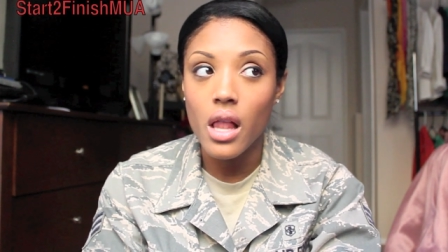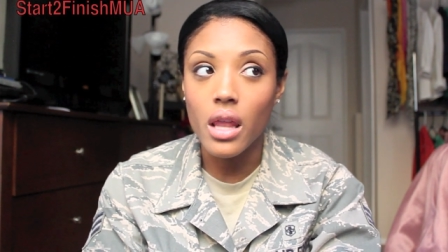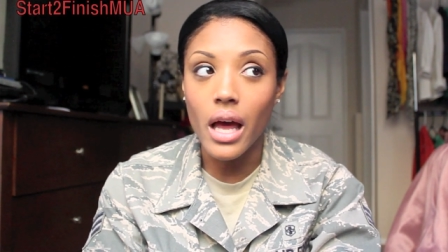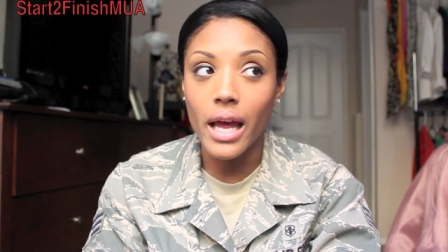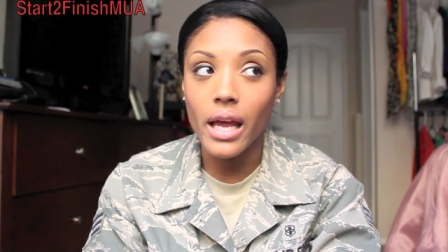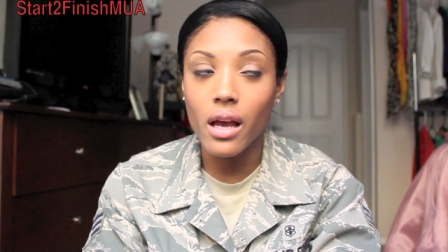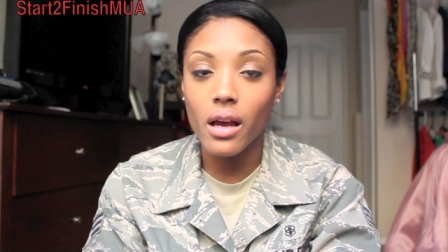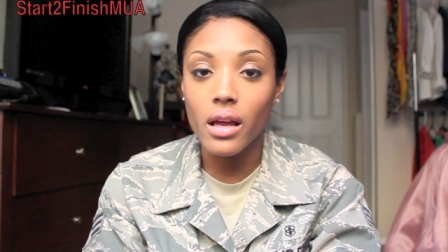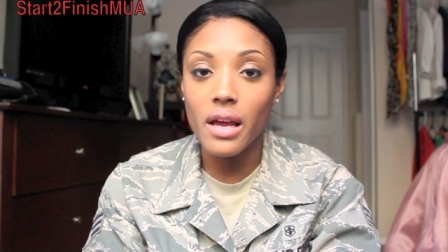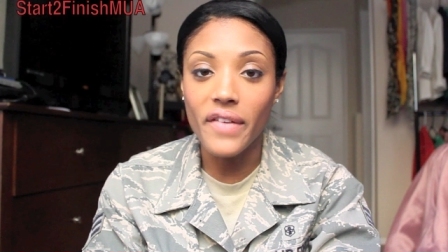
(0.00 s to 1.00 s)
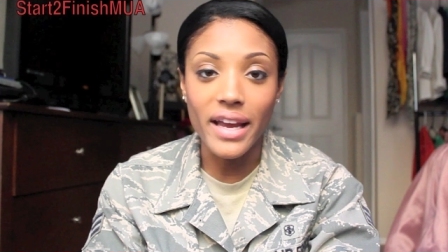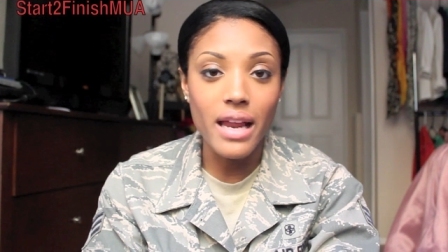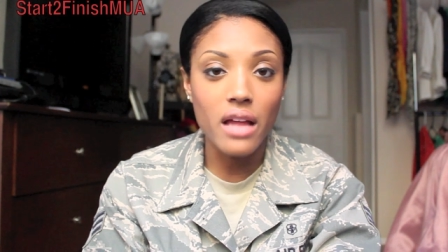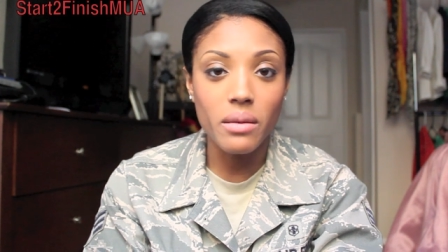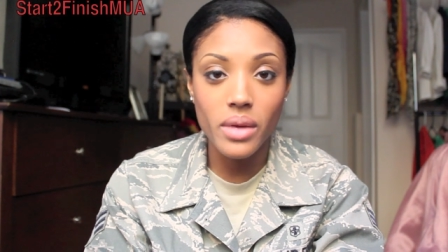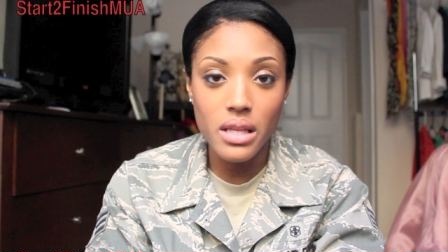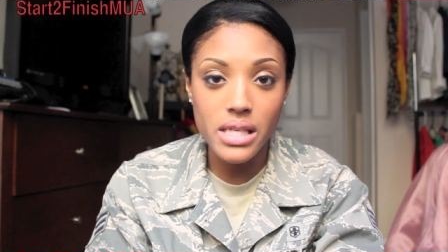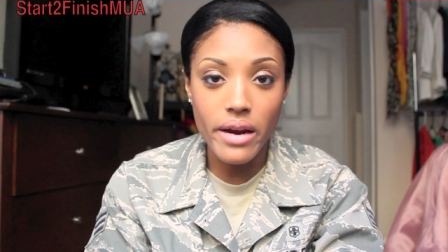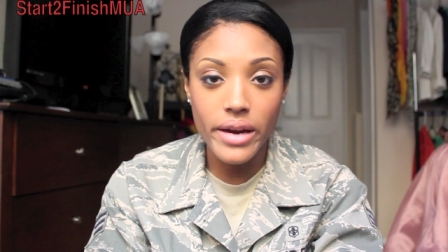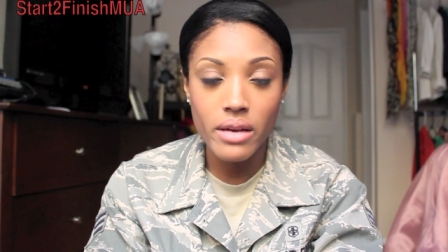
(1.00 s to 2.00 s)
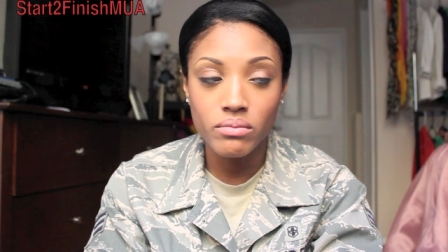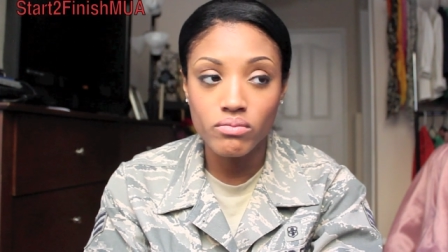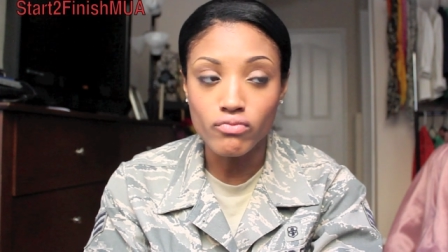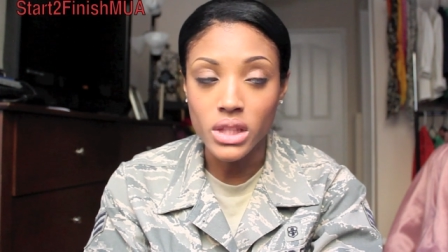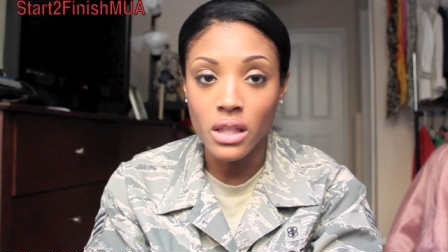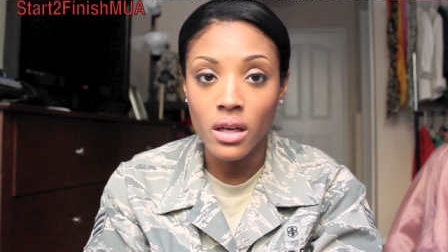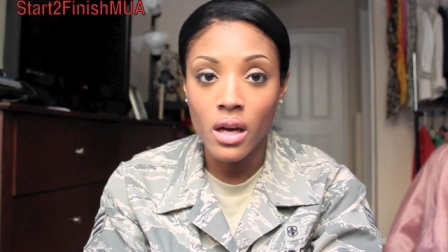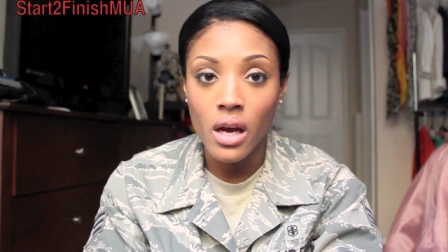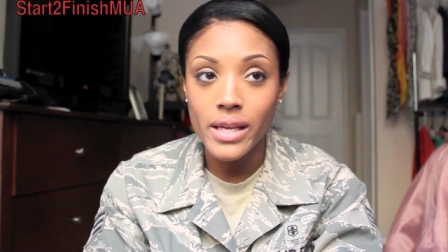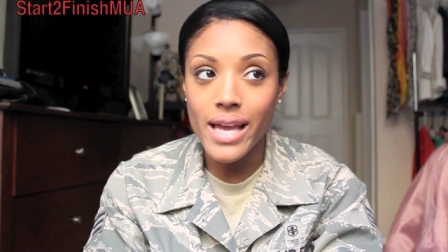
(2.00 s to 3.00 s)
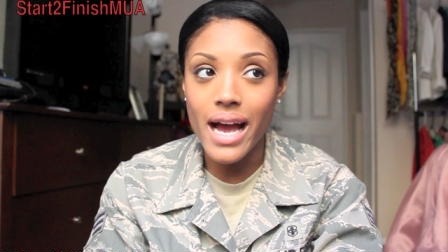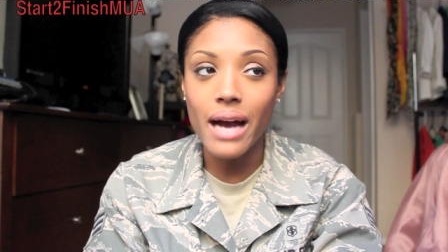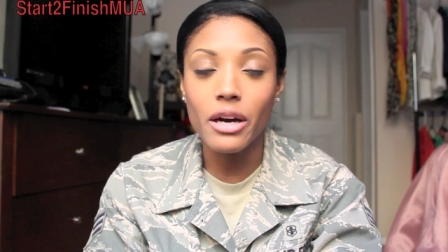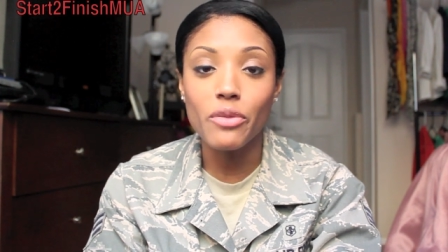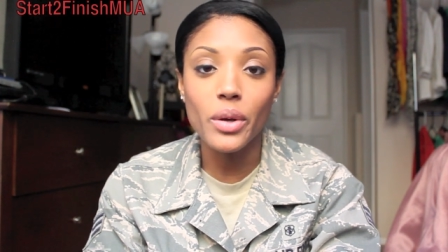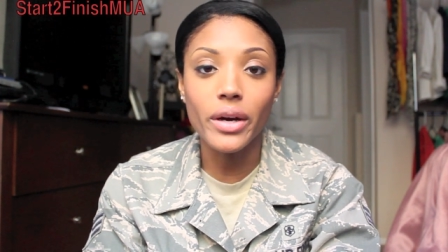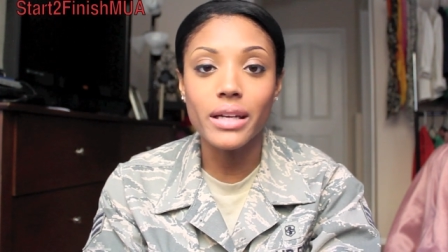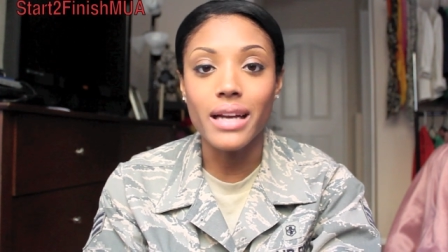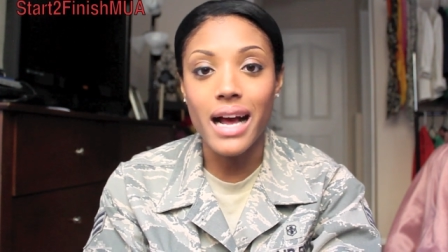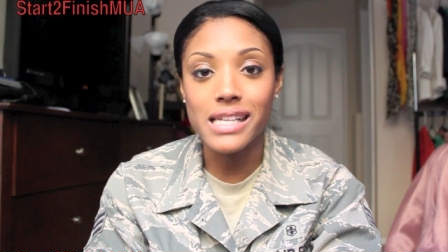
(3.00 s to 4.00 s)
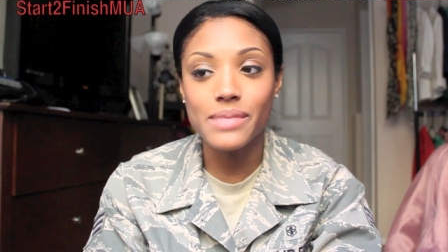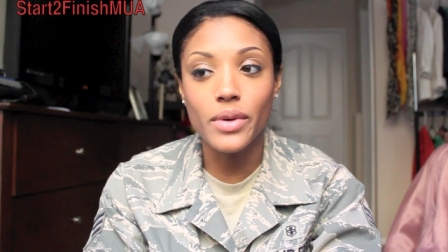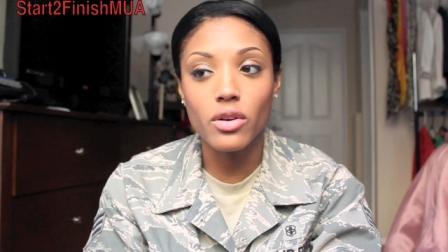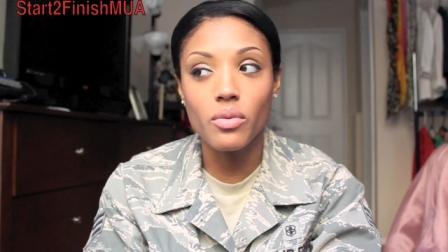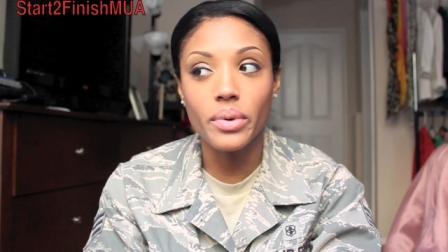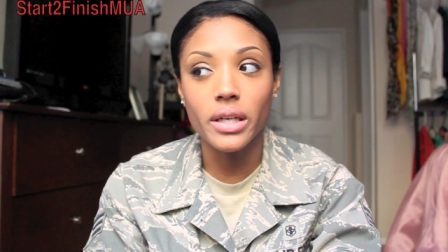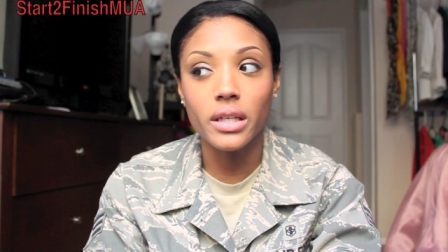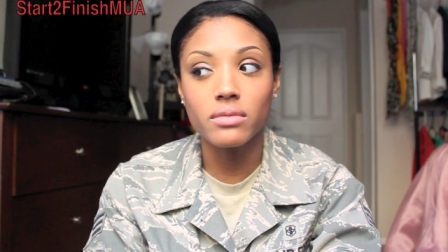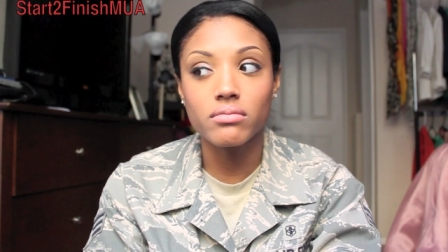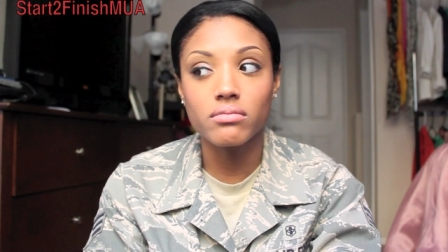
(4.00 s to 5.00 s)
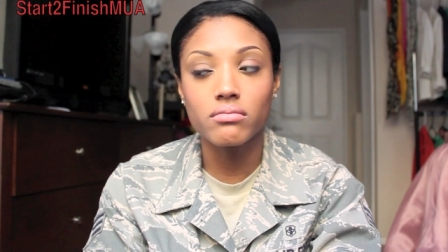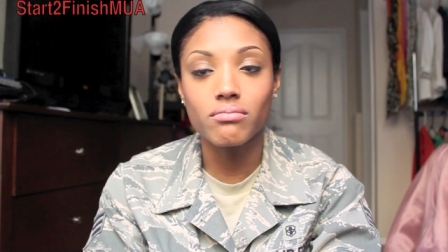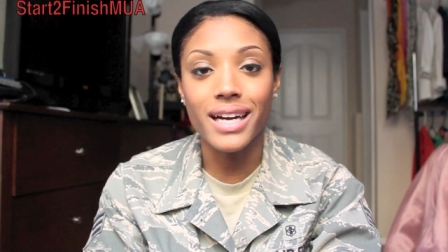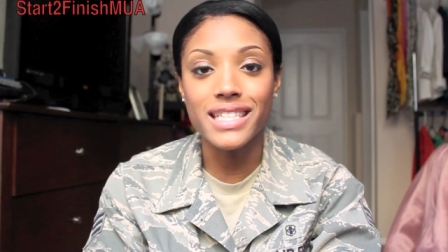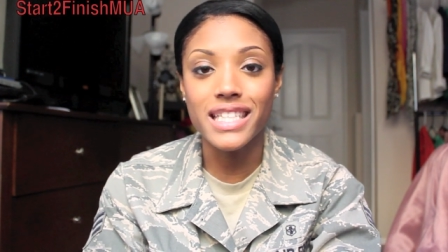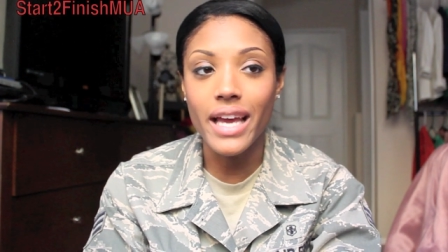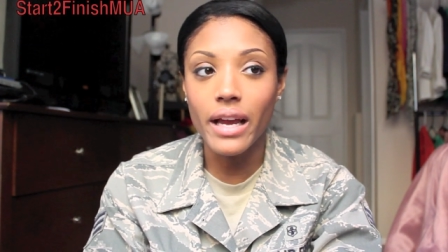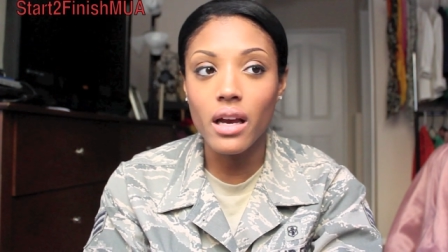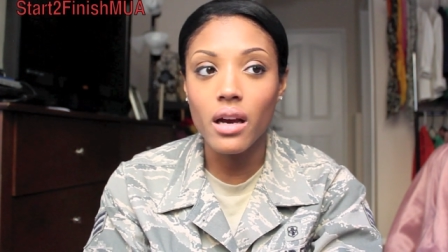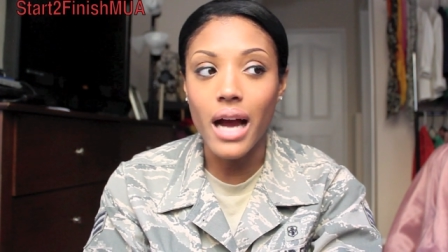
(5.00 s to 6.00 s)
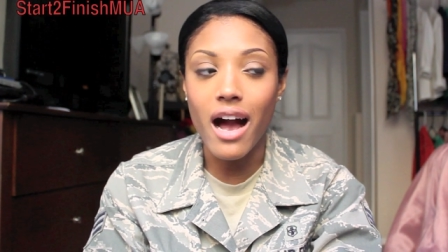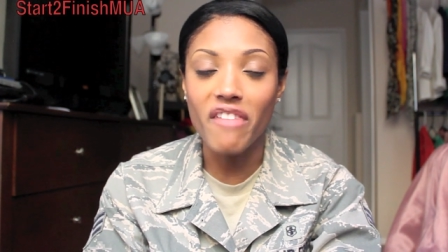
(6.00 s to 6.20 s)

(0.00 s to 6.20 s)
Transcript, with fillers: Like, if I get out of the military, yeah, I'll be working in the hospital, but my check, I'll